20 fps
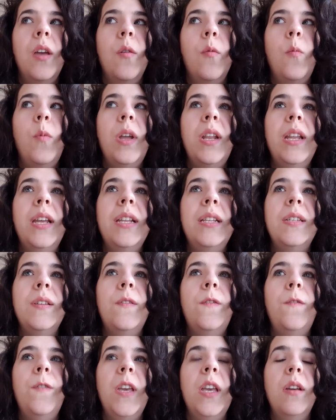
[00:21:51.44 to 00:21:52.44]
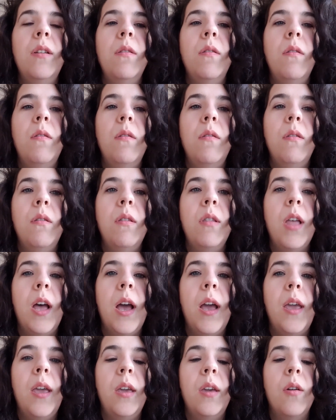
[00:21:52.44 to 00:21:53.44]
we need to feel
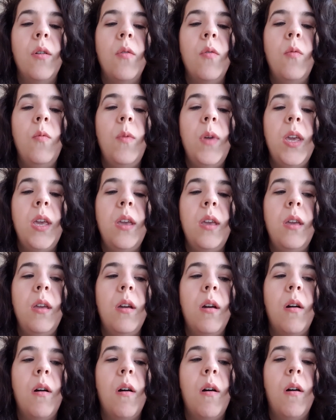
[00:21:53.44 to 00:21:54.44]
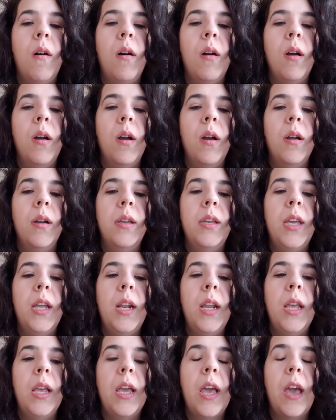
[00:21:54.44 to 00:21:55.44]
like we are
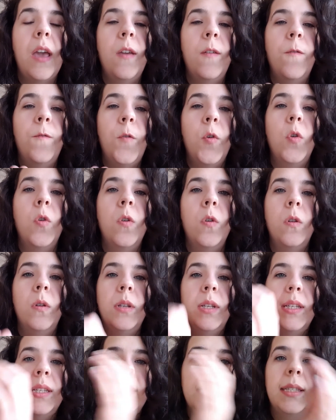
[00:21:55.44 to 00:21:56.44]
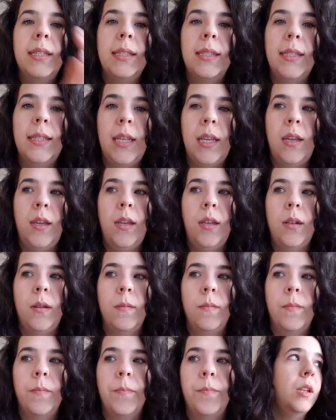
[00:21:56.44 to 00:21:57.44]
getting a full
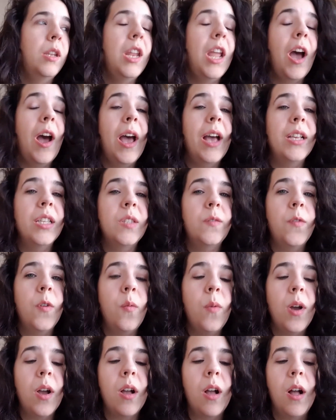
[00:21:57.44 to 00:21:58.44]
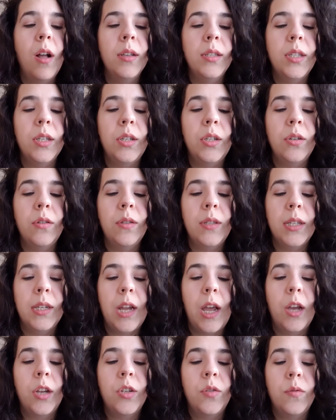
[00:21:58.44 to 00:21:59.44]
scene. Now, as for what constitutes an
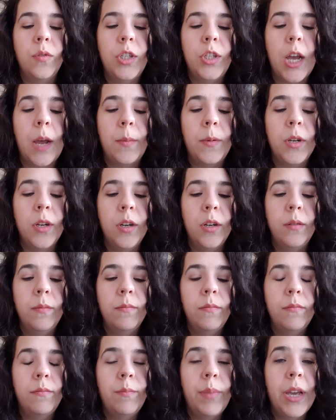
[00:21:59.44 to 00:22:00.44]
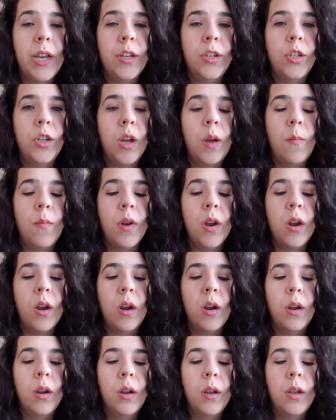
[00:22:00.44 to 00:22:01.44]
actual chapter, page
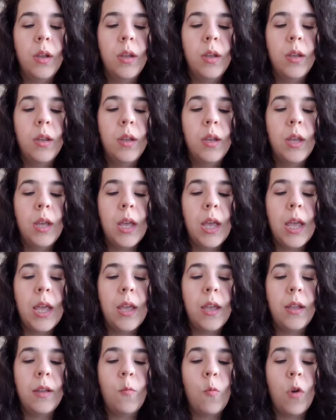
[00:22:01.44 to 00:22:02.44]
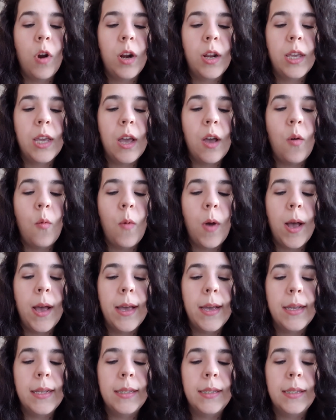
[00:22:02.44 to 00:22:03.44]
number and word count
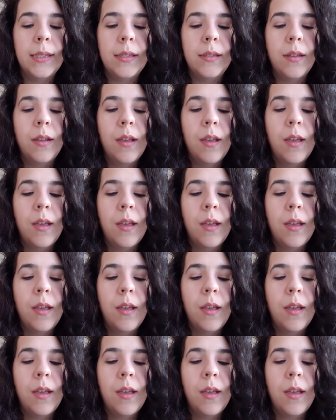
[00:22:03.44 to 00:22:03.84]
wise,